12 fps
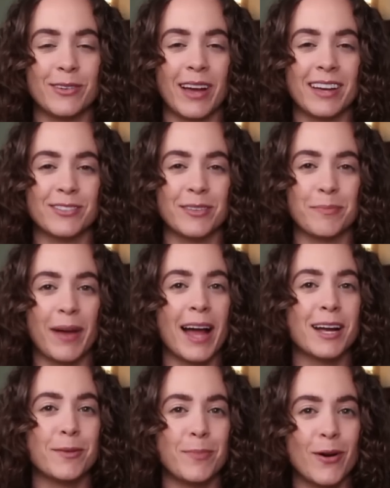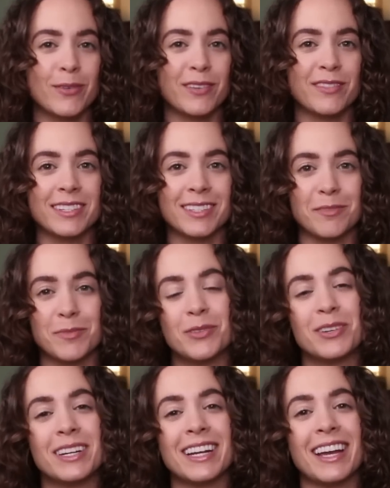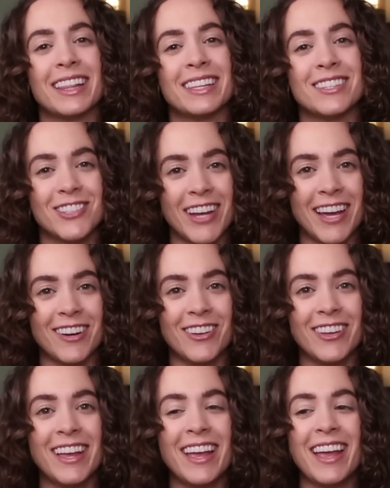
You guys are the backbone of this community and this channel,